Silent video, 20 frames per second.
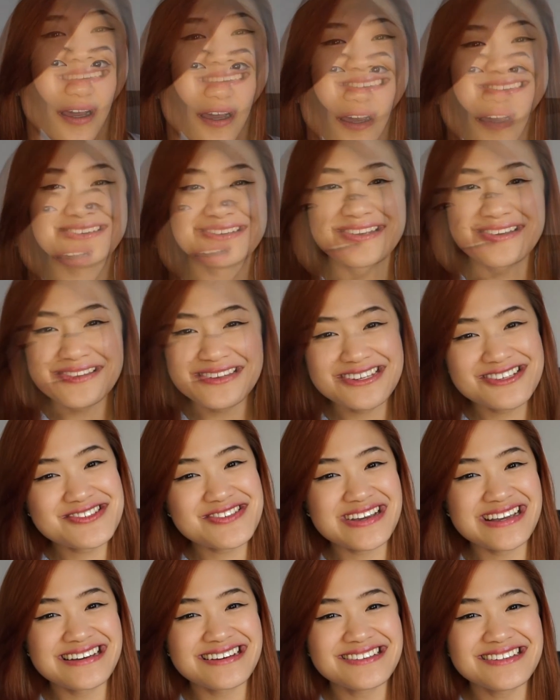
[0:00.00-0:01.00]
You know the
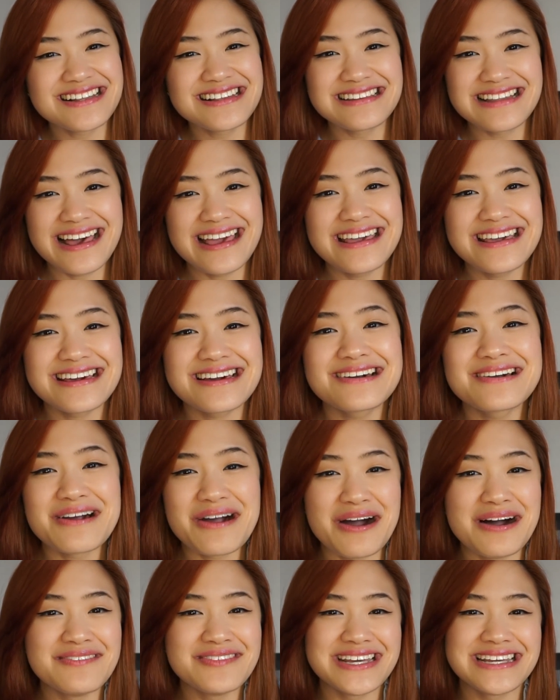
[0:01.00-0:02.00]
drill, like,
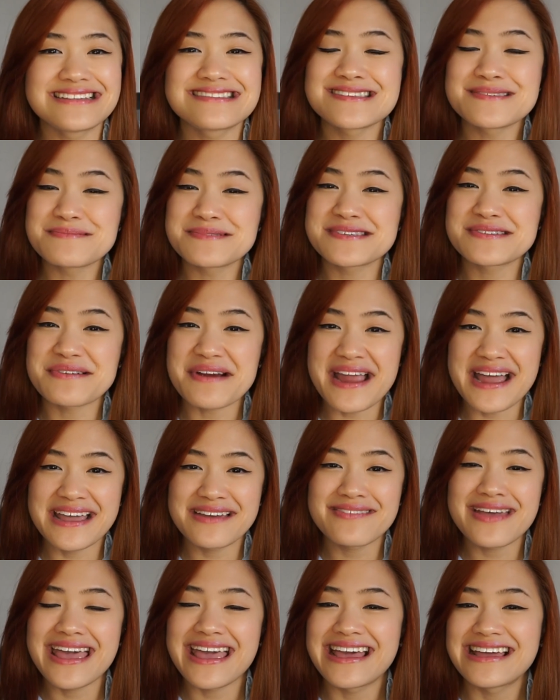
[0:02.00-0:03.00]
comment, subscribe,
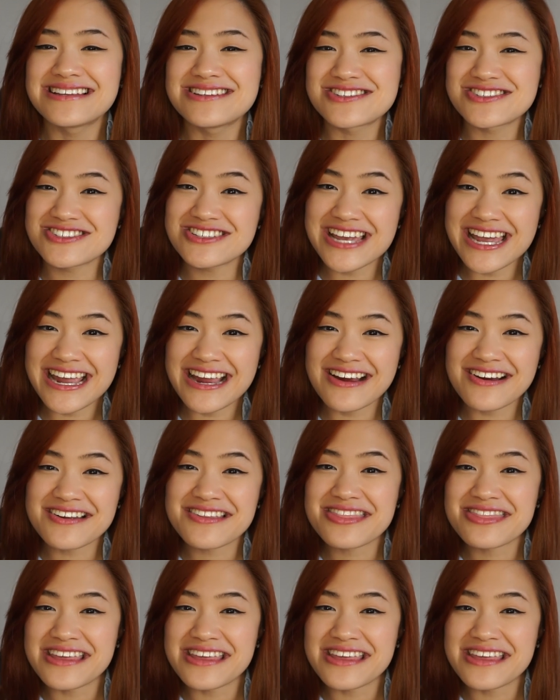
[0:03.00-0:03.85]
and share.